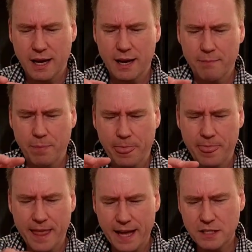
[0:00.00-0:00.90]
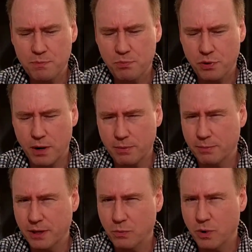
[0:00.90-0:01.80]
That's
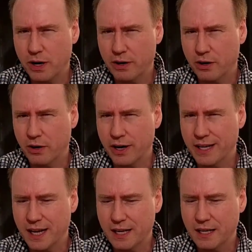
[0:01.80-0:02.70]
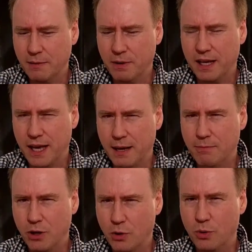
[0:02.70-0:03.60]
probably where her identity
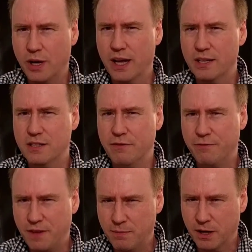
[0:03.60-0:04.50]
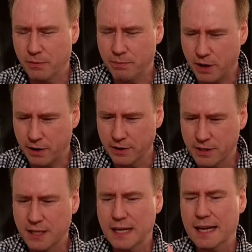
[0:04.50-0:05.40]
became known as the female
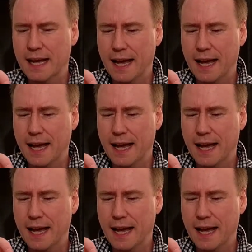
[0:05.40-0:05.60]
part.